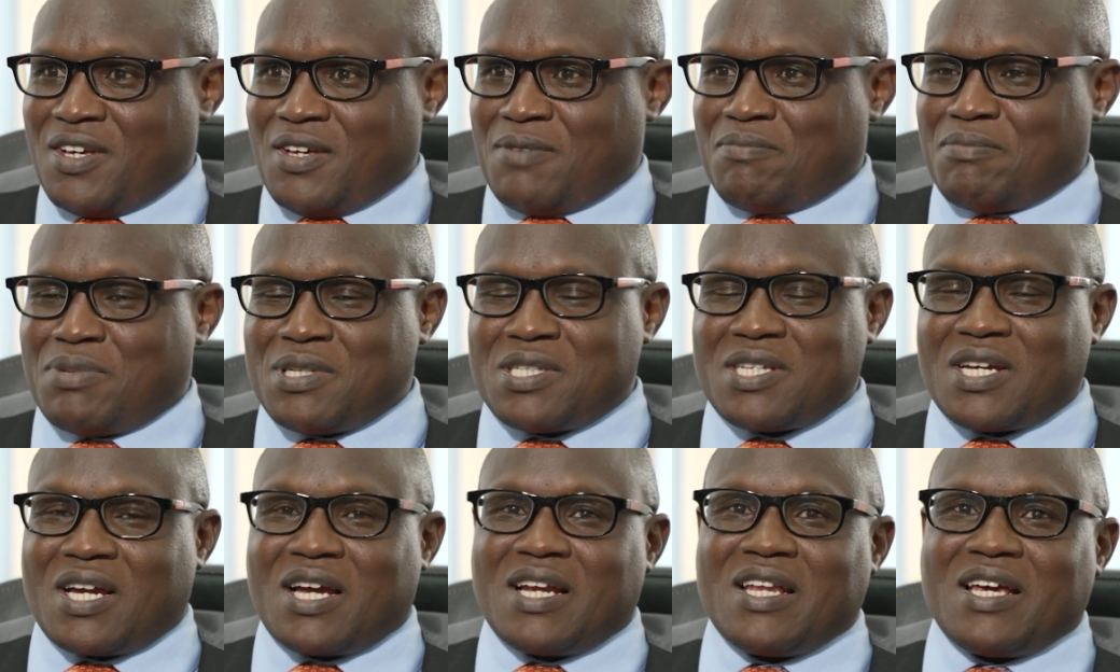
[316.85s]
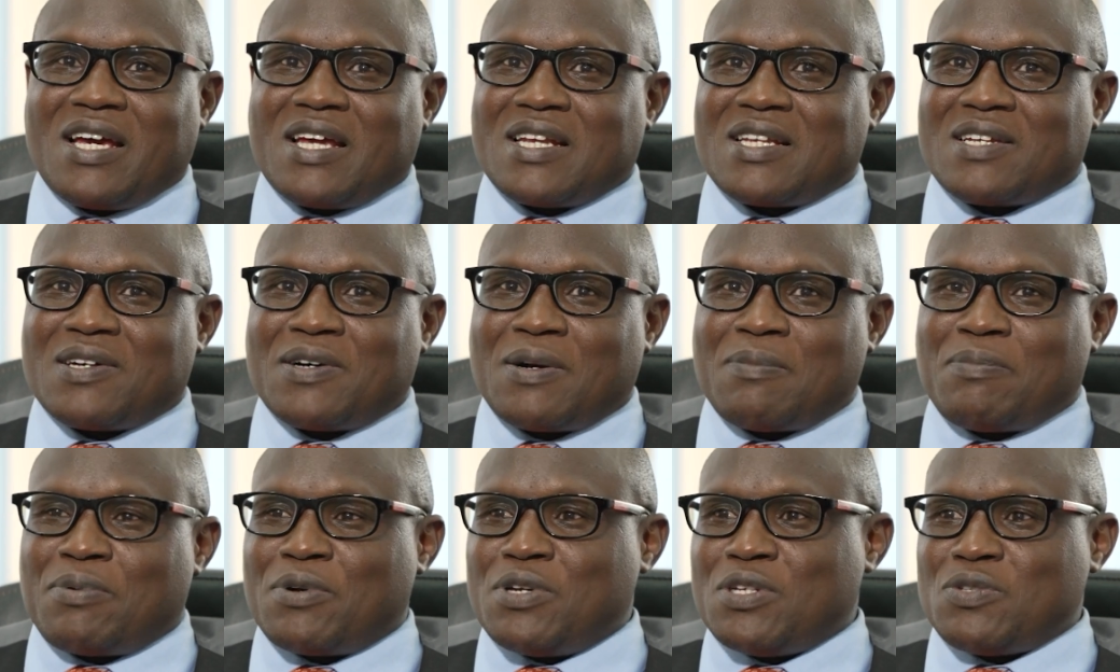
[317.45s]
Basically,
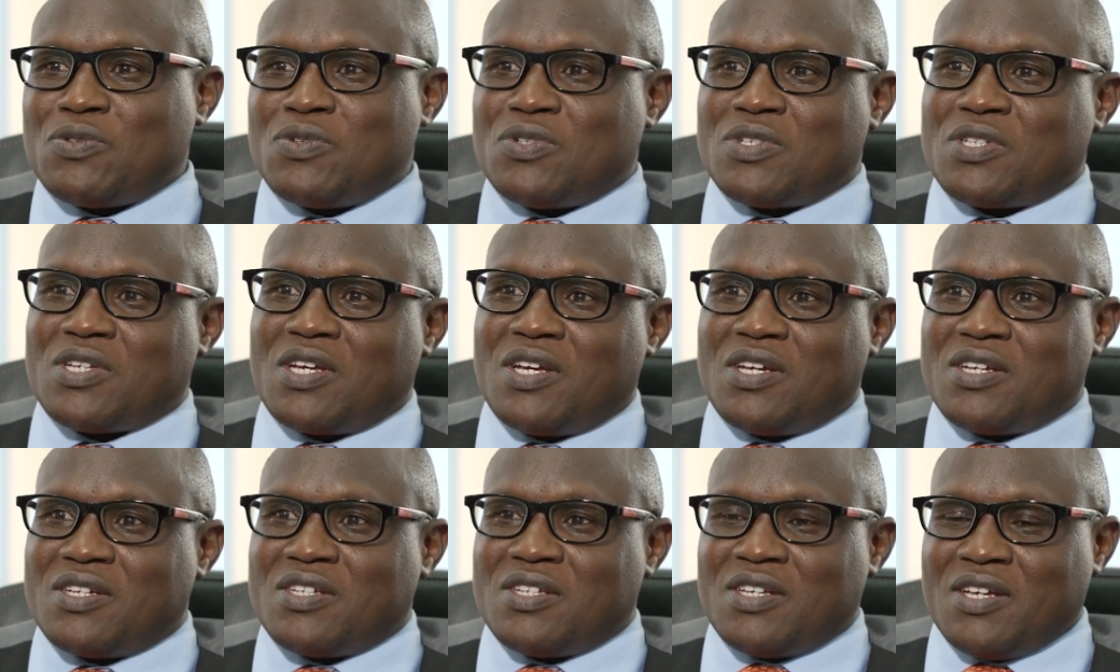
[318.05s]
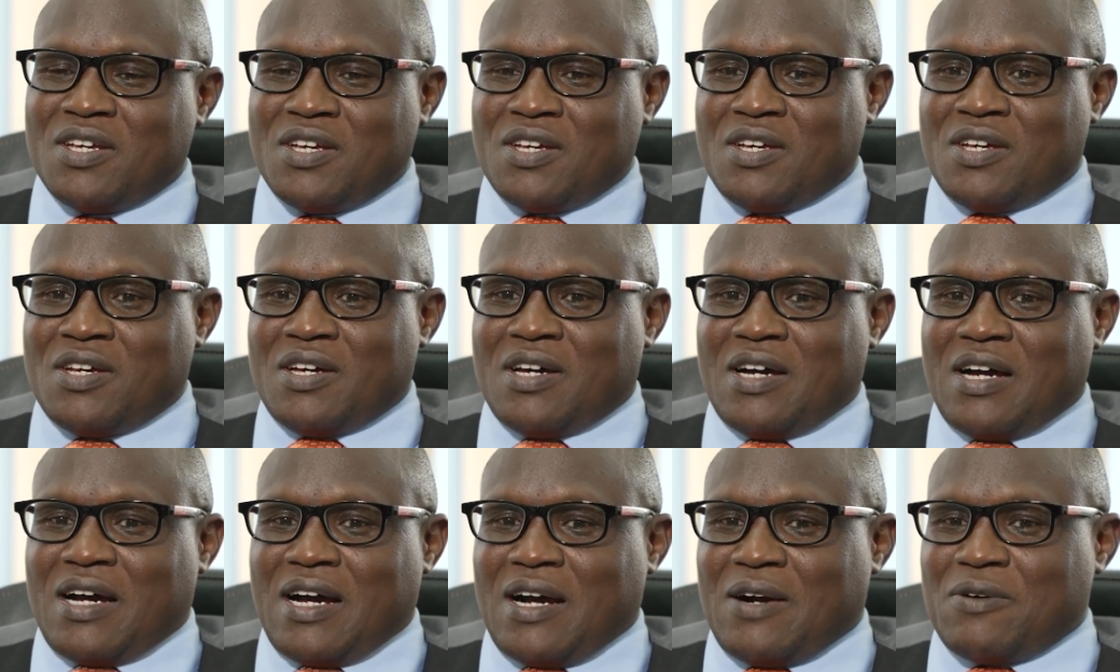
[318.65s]
a policy saying,
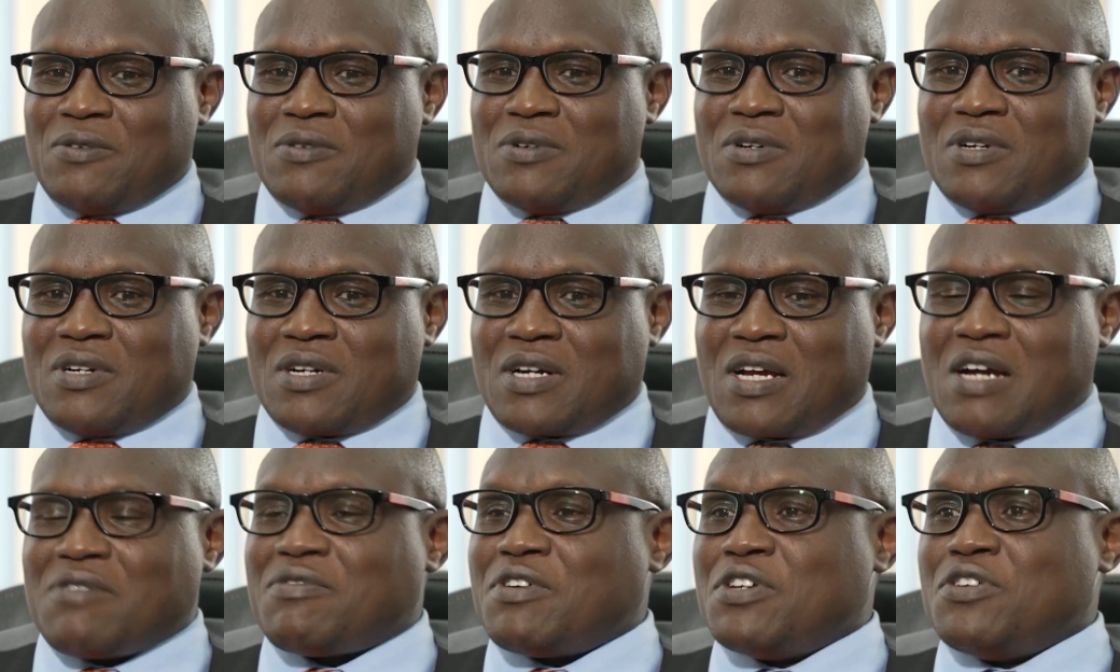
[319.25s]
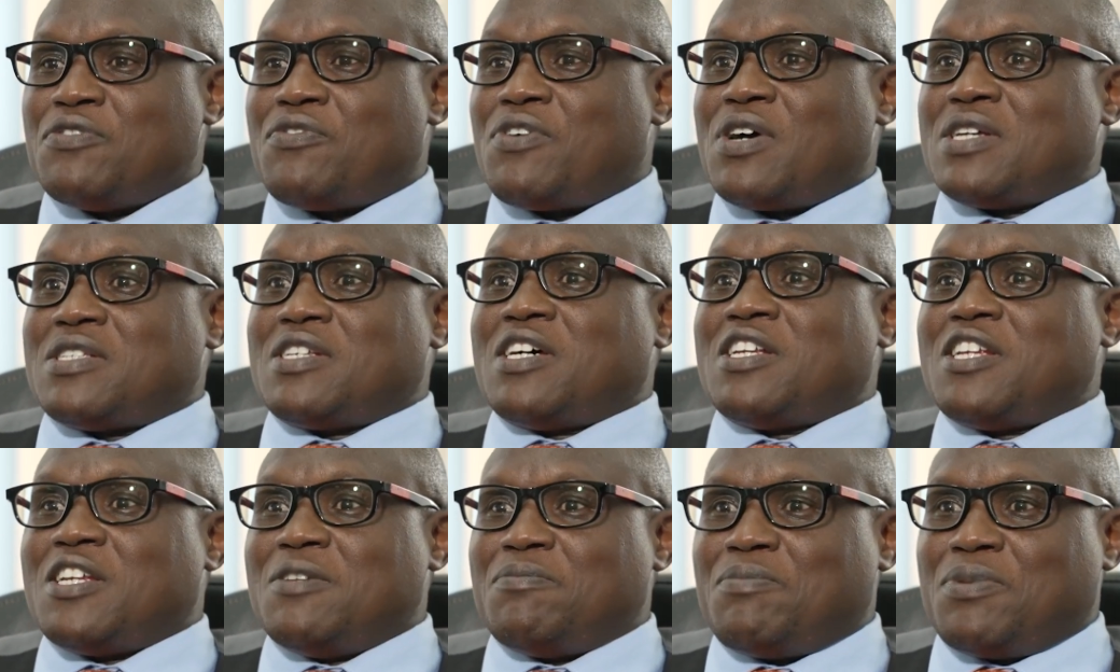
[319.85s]
I will cover you for a
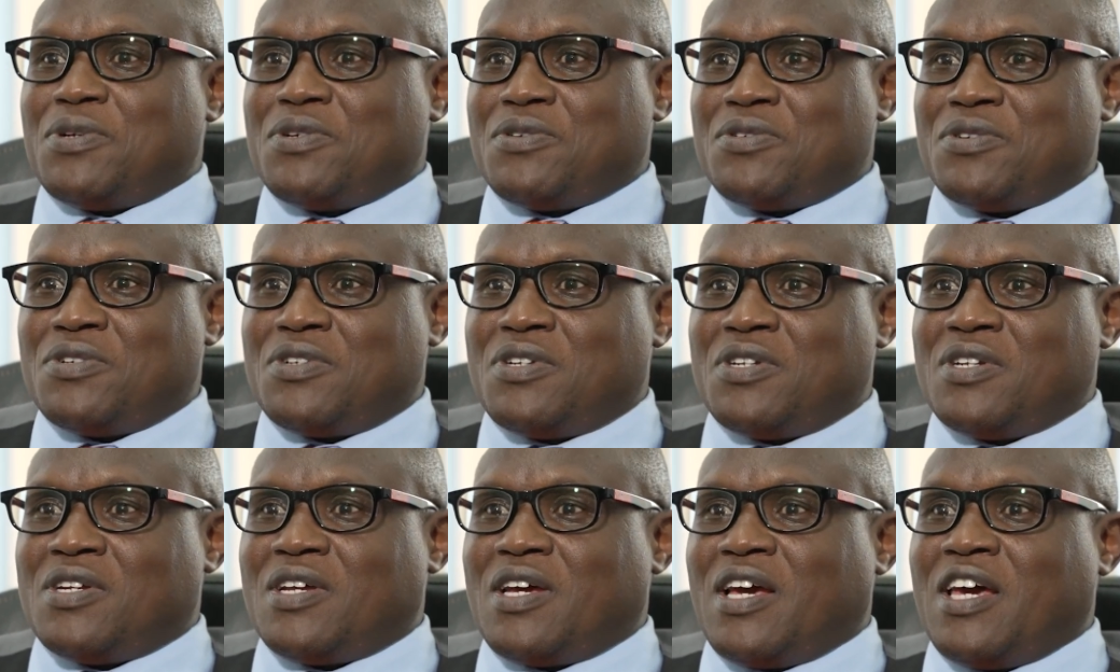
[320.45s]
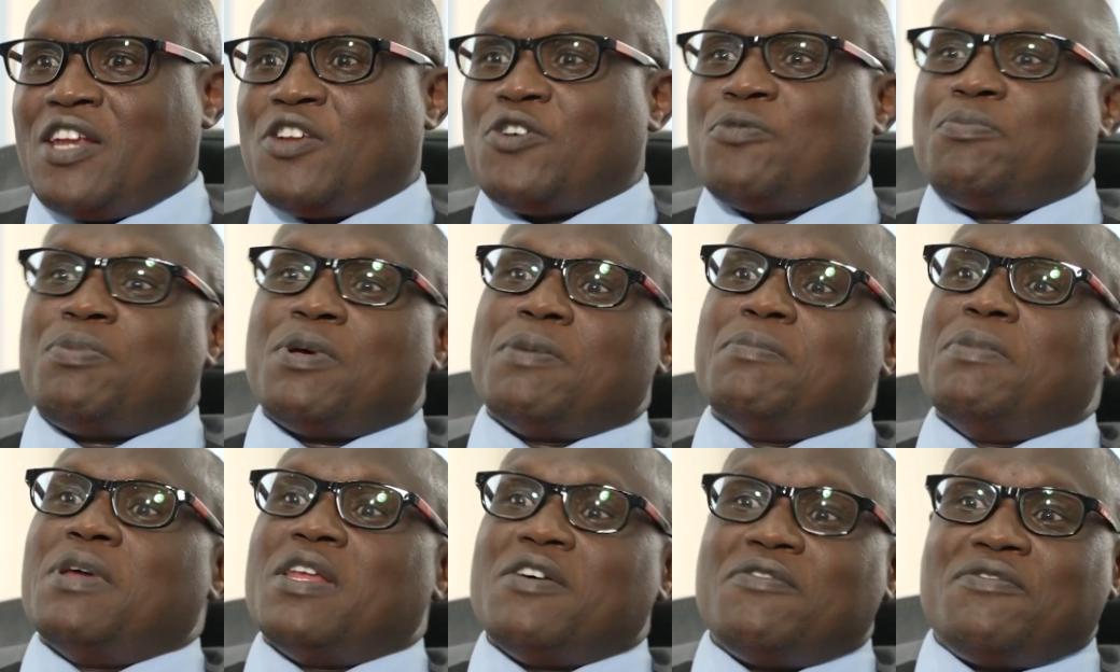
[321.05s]
certain period and they'll pay
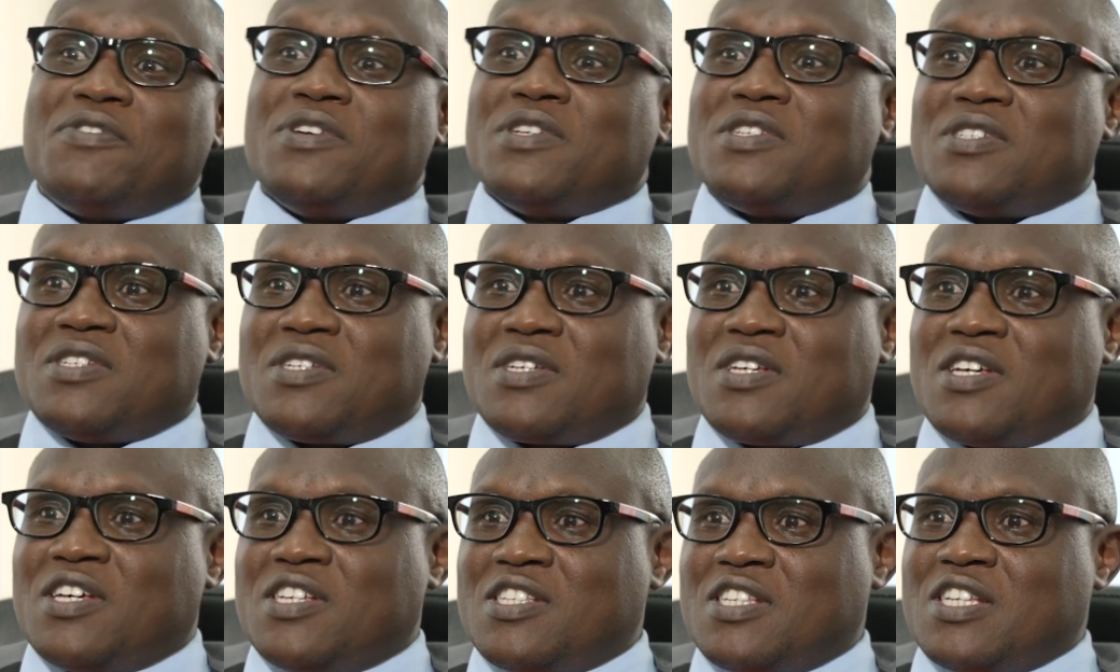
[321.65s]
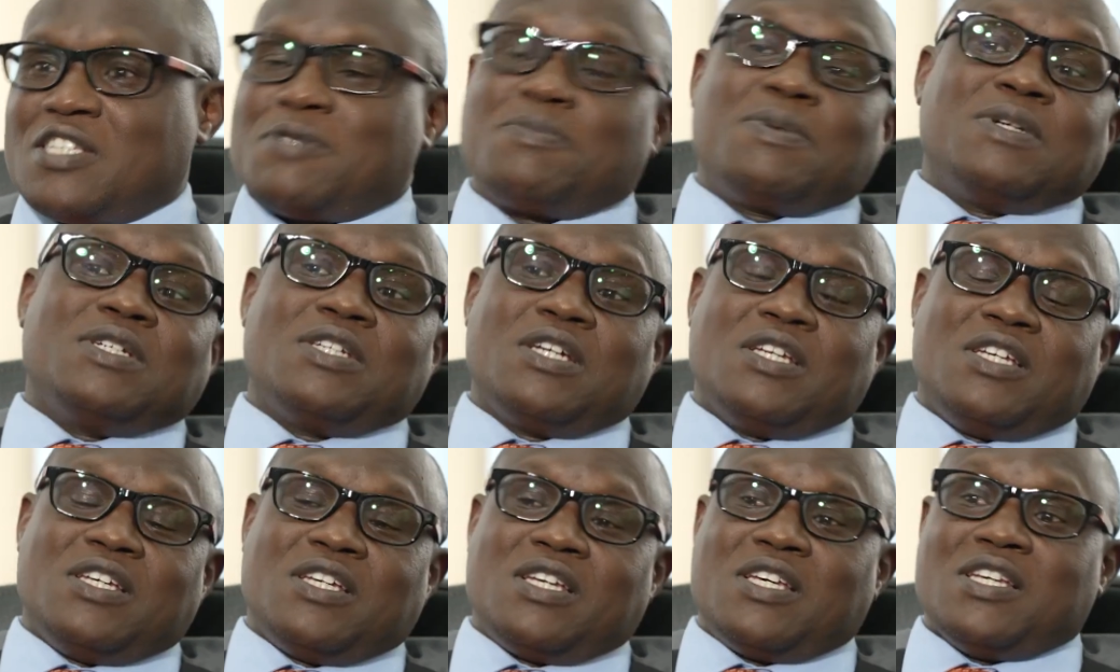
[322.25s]
benefits
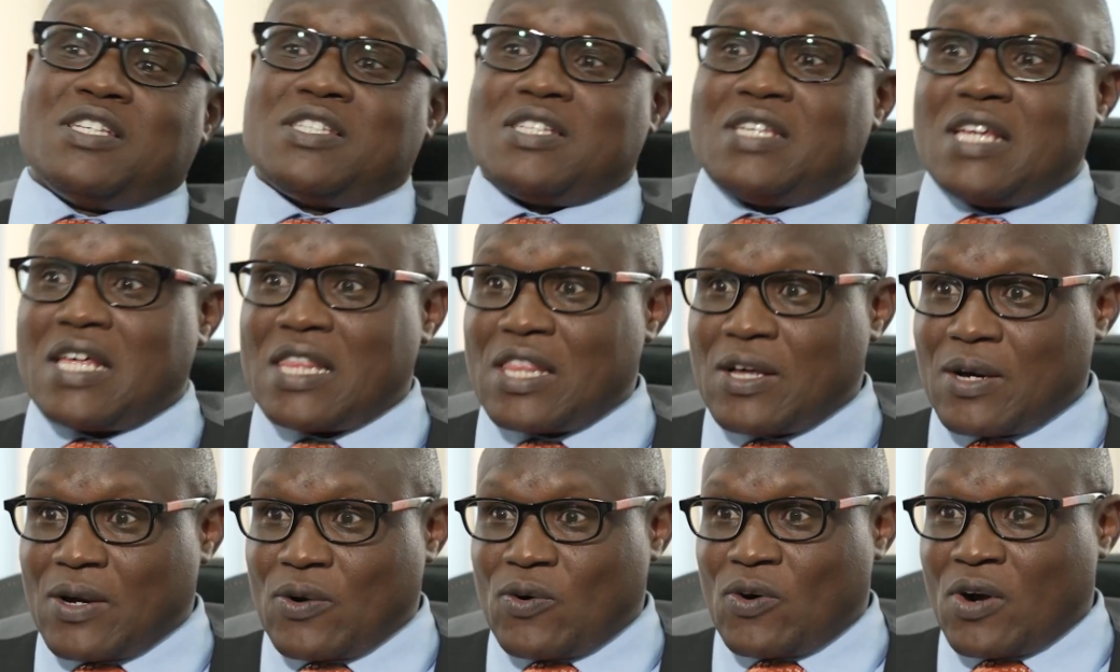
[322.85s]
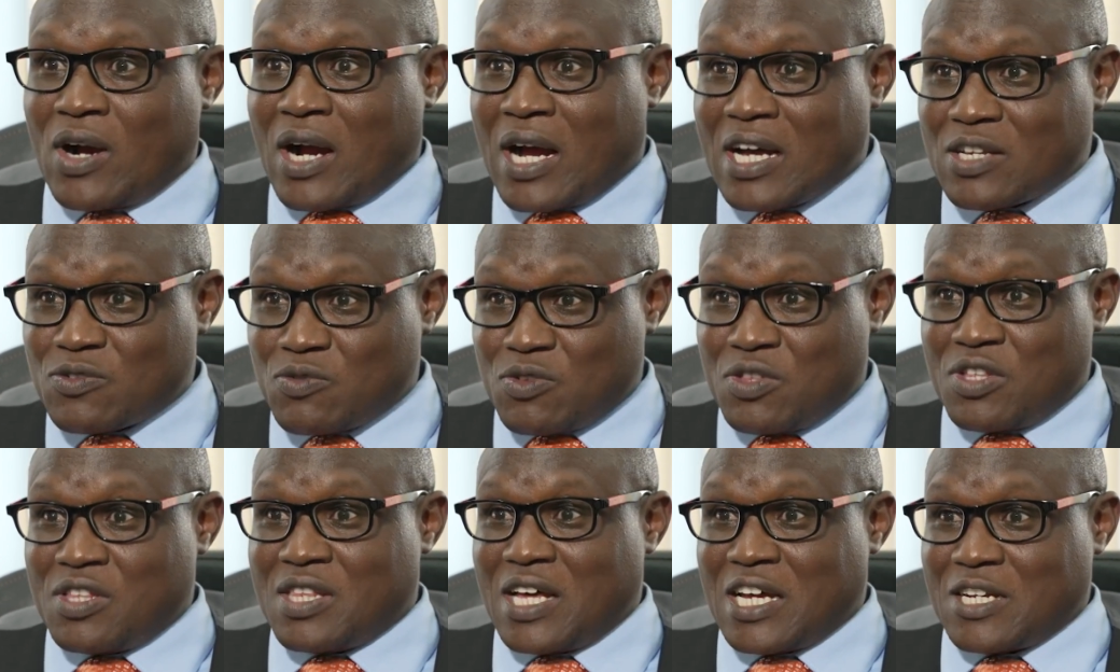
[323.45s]
especially in case death occurs
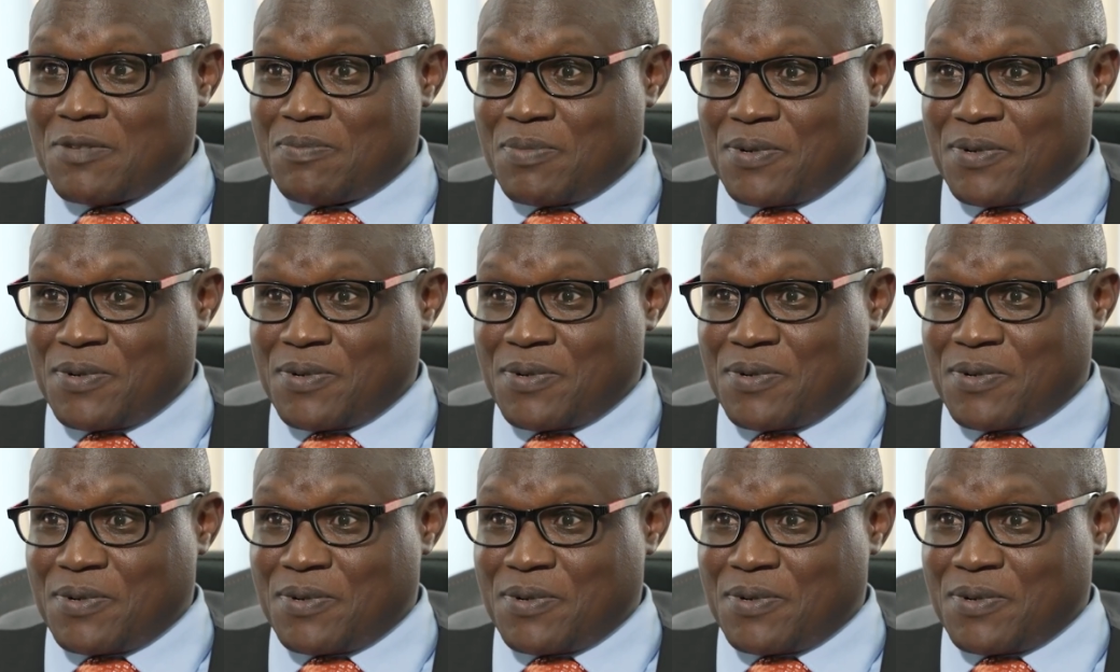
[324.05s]
within that